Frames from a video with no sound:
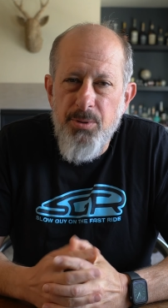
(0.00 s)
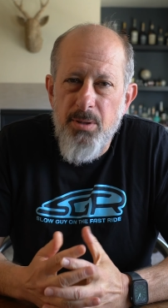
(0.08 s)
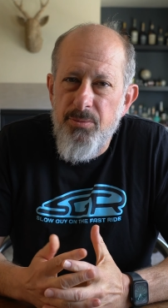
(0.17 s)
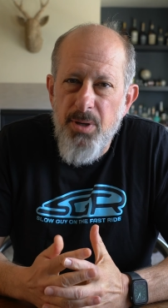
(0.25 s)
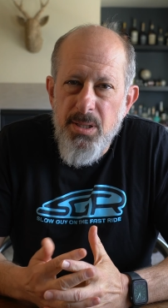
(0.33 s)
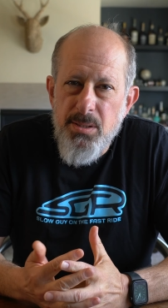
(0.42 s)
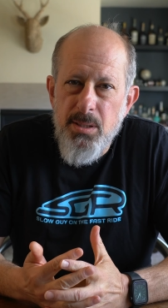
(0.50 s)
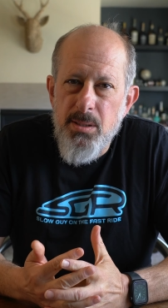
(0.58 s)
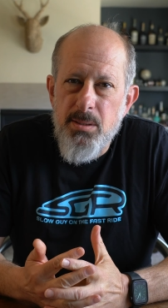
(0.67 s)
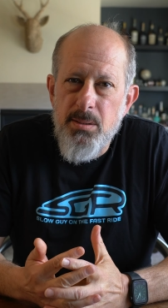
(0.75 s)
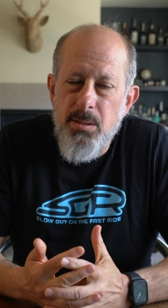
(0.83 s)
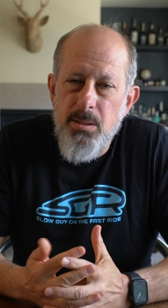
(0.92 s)
So for
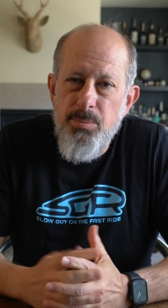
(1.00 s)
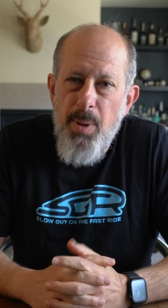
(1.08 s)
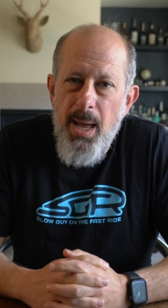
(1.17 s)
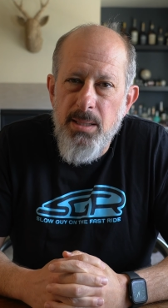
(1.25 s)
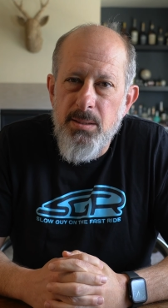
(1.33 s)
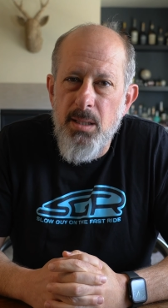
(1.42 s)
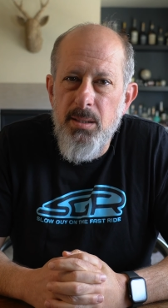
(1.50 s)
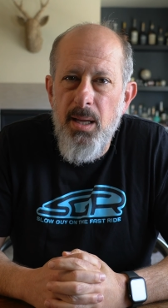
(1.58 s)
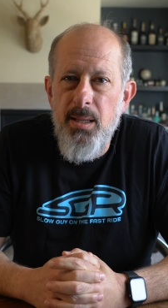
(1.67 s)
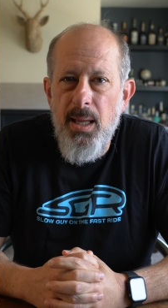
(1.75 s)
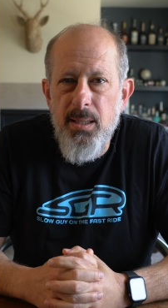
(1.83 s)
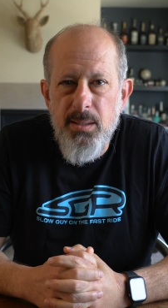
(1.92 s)
instance, this past
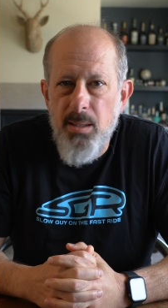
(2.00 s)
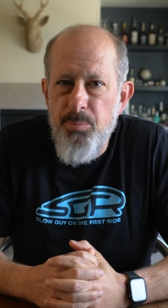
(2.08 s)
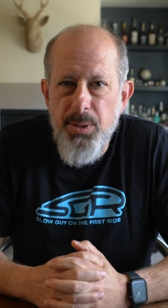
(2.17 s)
Sunday, that ended up